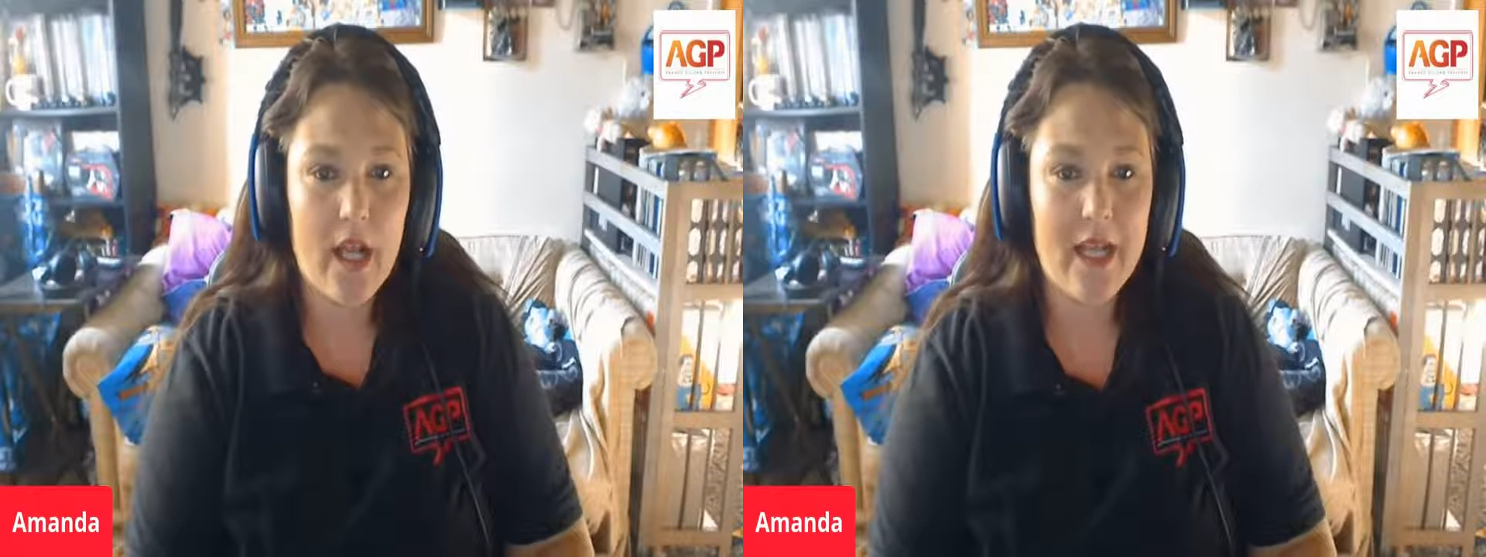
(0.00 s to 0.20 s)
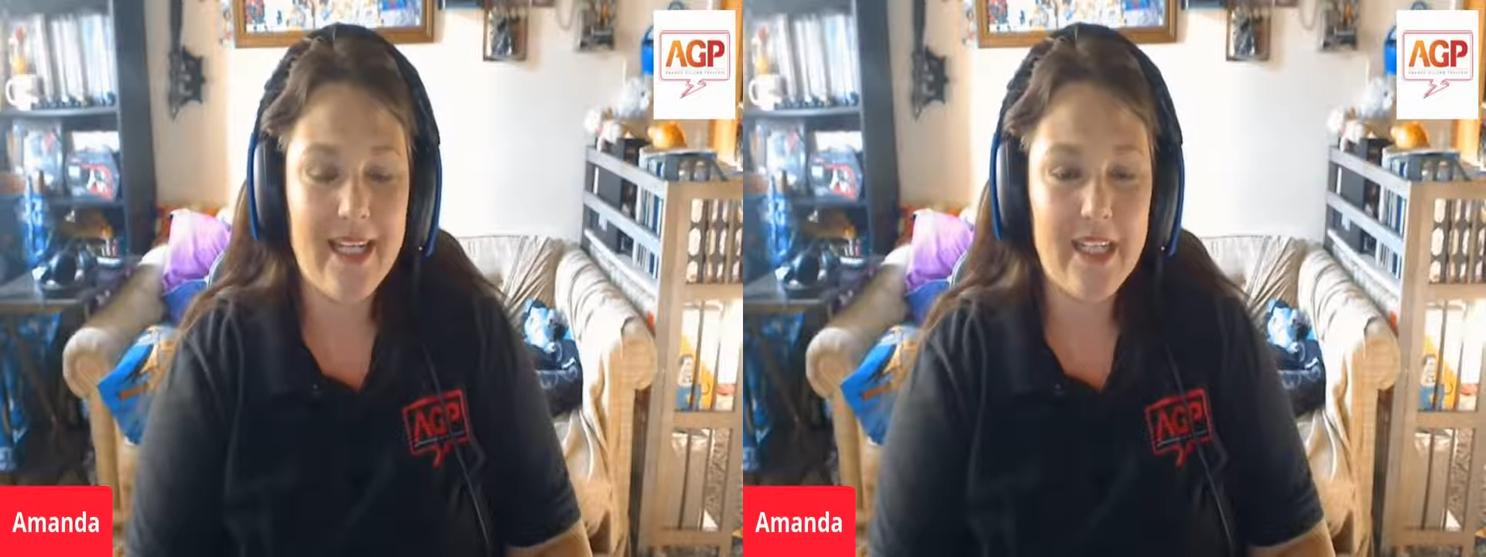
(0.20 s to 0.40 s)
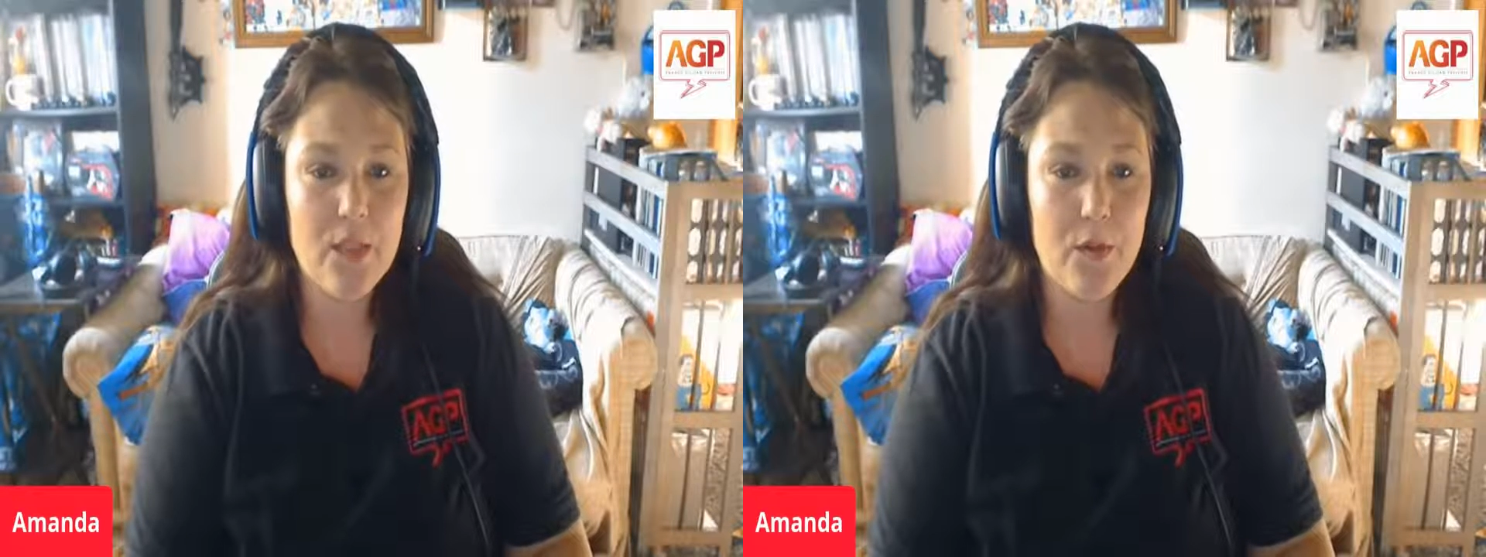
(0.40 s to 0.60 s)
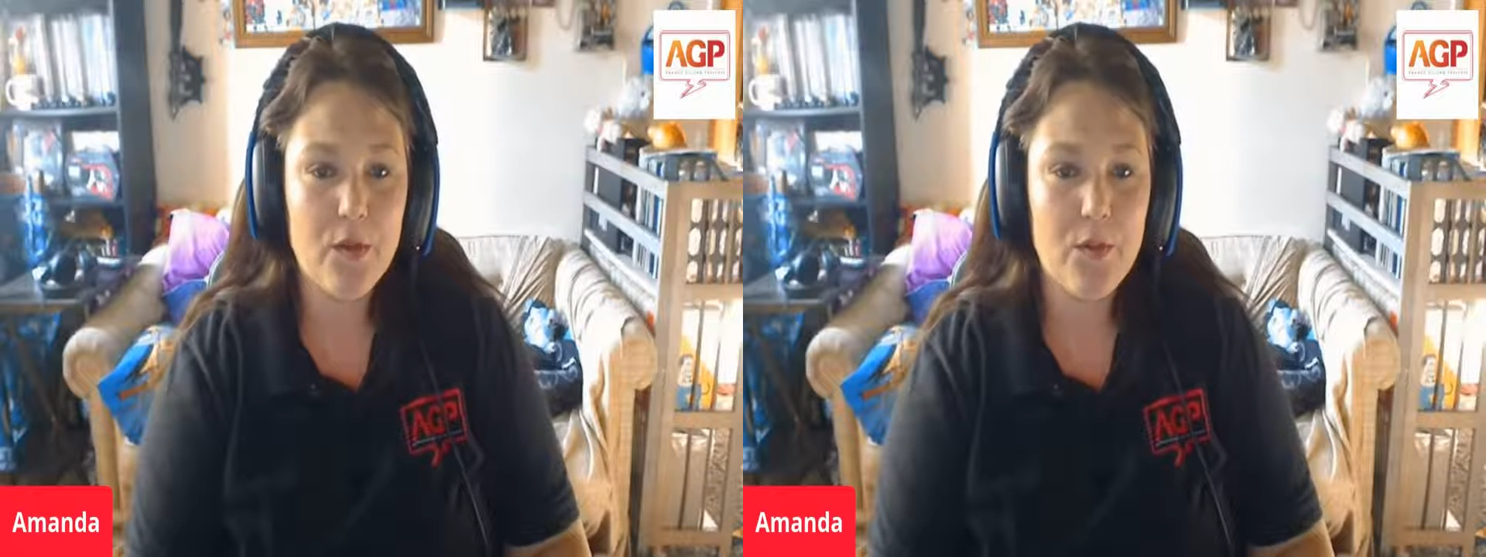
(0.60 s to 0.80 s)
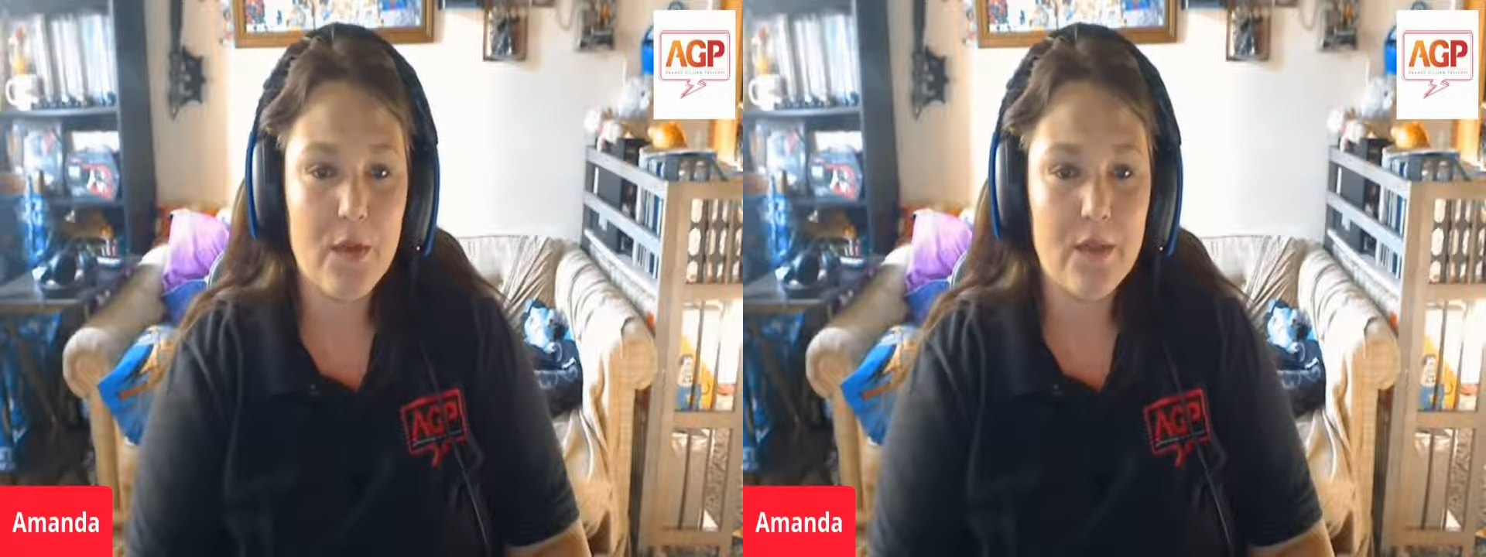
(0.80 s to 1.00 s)
and he's
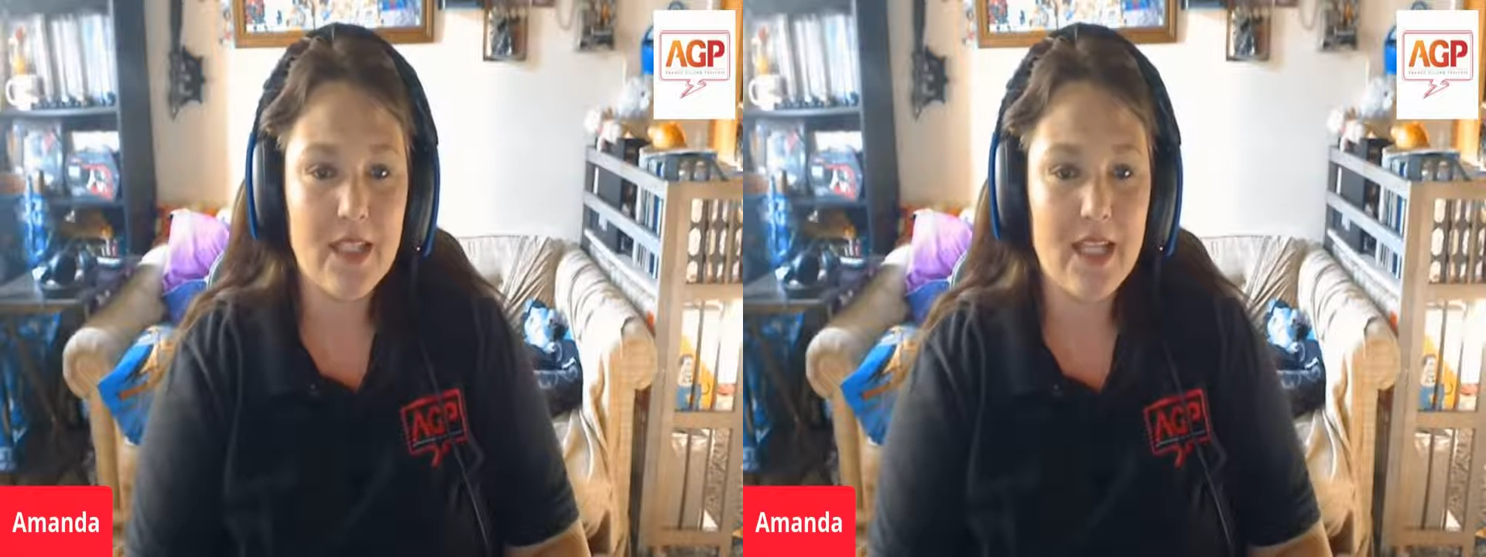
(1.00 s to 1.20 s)
supposed to be able to